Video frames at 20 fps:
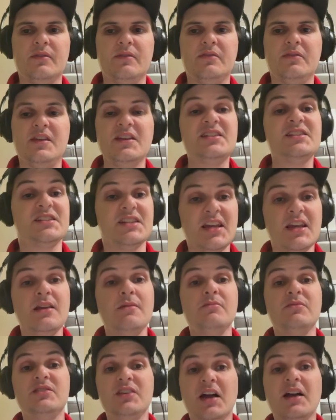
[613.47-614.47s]
this
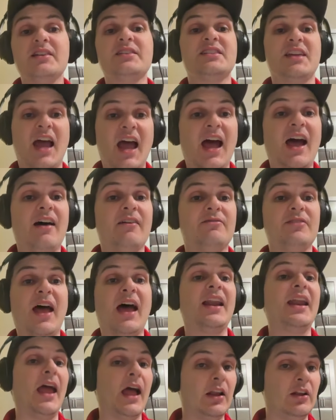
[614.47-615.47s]
team does have
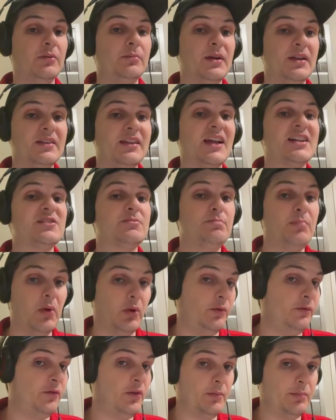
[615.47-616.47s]
that element that's
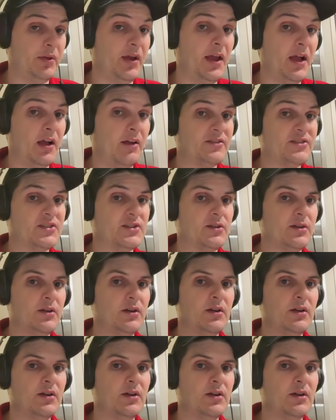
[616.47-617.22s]
built for the playoffs.